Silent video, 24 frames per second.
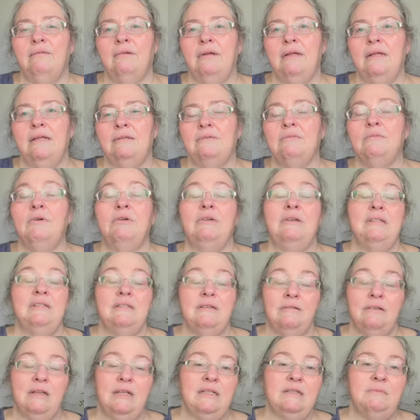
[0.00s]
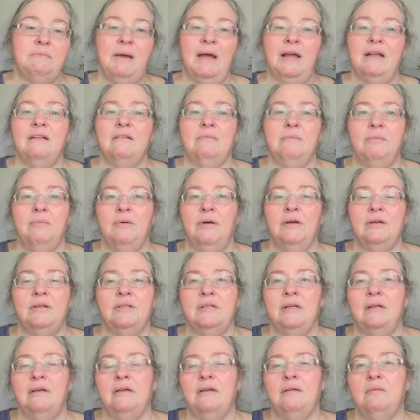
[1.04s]
He's back
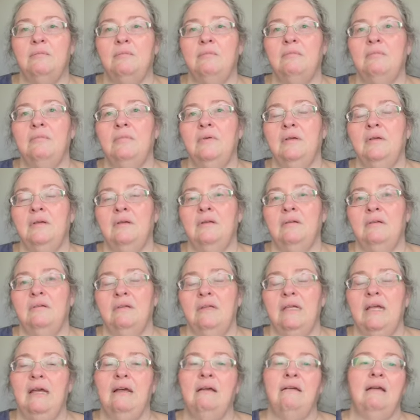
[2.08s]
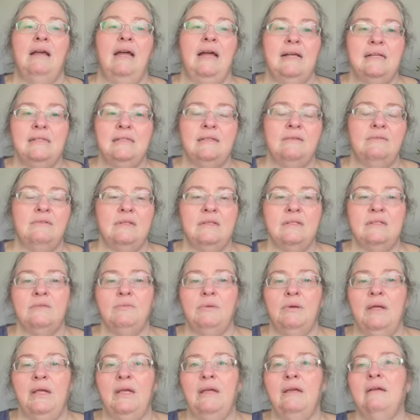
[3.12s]
part-time, as of this
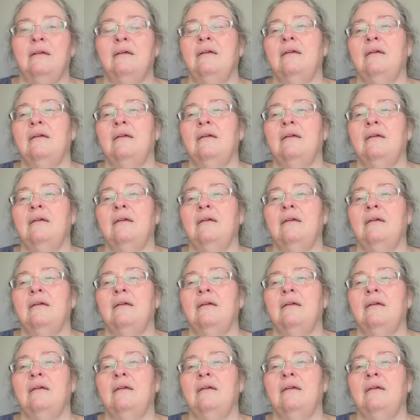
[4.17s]
week.